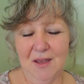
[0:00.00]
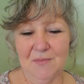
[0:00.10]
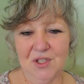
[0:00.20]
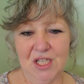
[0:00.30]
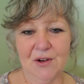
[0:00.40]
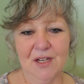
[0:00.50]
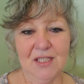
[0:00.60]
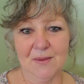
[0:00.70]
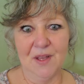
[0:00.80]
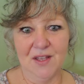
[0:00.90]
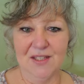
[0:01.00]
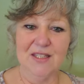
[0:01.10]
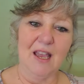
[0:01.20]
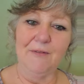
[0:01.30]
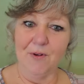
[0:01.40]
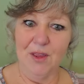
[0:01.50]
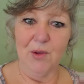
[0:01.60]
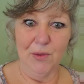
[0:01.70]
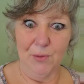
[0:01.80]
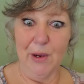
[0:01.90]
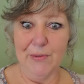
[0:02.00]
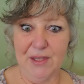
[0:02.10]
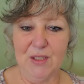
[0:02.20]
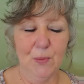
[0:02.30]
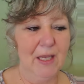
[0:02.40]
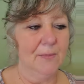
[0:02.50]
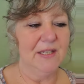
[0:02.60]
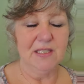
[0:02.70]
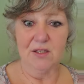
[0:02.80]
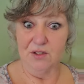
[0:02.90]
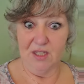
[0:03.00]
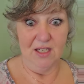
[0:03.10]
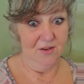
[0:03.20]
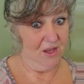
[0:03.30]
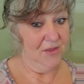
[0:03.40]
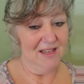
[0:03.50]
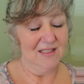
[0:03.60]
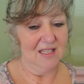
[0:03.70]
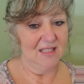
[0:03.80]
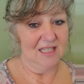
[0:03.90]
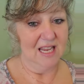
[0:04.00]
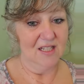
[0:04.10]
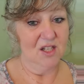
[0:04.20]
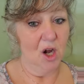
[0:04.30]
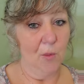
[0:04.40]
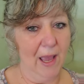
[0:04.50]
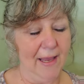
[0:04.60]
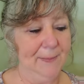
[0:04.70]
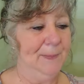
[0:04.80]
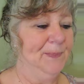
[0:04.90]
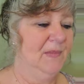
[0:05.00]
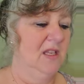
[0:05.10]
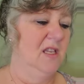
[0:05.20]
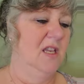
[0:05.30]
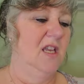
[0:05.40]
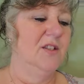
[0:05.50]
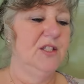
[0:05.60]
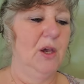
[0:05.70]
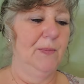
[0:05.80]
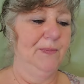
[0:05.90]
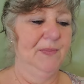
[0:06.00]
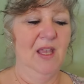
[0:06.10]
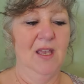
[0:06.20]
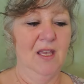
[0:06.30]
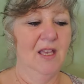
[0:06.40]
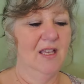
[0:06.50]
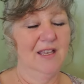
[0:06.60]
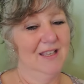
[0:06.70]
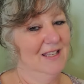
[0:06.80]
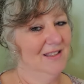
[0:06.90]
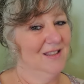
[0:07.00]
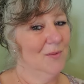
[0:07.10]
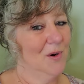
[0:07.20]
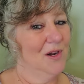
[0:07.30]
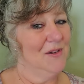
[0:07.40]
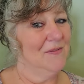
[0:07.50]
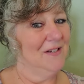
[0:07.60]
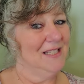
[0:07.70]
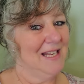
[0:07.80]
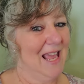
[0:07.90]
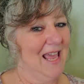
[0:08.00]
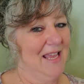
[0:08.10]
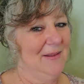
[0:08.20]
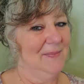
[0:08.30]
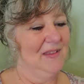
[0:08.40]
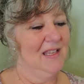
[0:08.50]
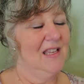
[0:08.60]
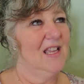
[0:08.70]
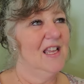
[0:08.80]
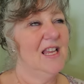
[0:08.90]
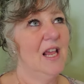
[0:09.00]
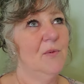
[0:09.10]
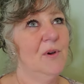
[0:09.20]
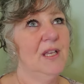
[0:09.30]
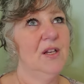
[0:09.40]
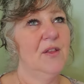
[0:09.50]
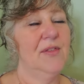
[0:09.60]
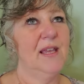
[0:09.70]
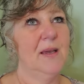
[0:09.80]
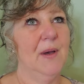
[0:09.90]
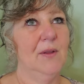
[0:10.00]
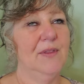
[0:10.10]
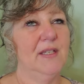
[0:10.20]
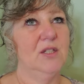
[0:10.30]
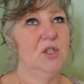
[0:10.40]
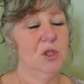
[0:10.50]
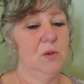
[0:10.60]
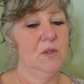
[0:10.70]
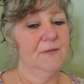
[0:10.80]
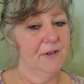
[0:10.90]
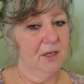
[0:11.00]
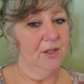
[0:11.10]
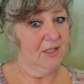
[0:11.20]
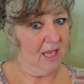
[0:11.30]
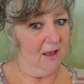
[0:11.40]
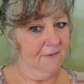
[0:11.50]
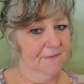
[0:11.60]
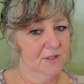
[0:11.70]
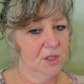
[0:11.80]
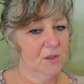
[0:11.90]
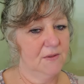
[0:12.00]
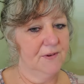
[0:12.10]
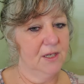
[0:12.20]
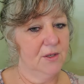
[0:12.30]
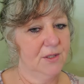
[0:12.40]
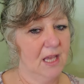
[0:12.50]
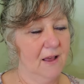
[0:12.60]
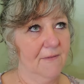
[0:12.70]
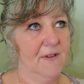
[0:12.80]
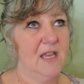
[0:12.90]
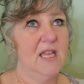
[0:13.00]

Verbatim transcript: sharing some of this stuff with you throughout this week because they're things that stand in our way. So the word for today, and I want you to think about this, choose for yourself, choose for yourself.